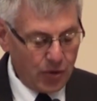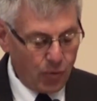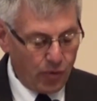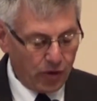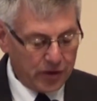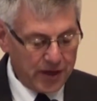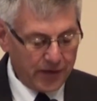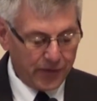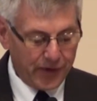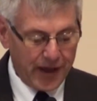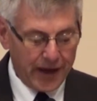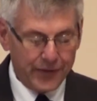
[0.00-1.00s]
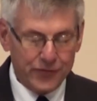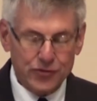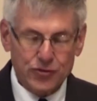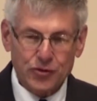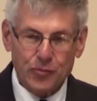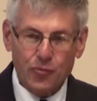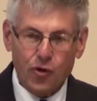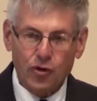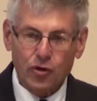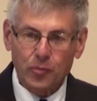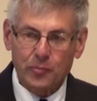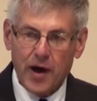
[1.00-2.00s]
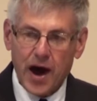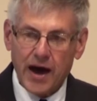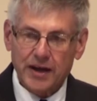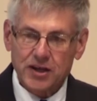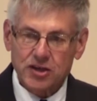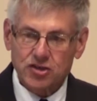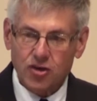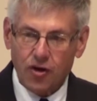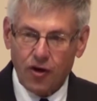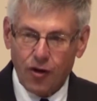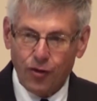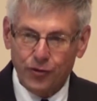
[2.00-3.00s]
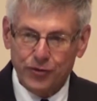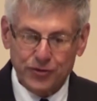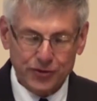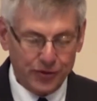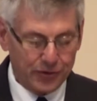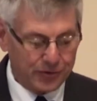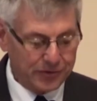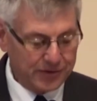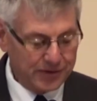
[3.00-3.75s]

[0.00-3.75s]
will give life to the mortal bodies also